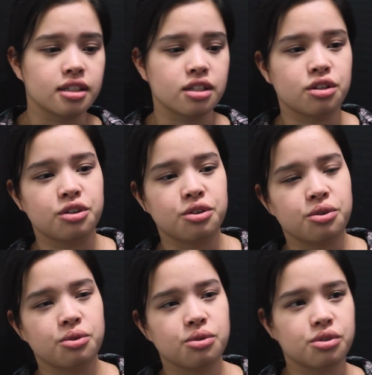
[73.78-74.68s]

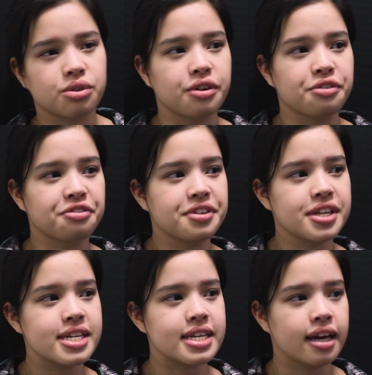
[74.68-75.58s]
to sort of
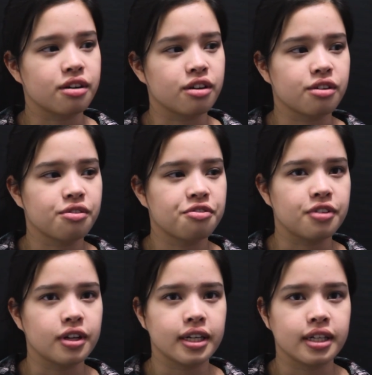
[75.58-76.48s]
get her
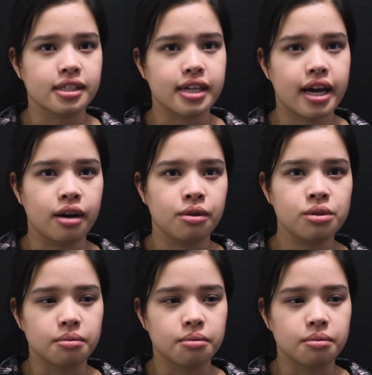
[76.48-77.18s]
feelings out.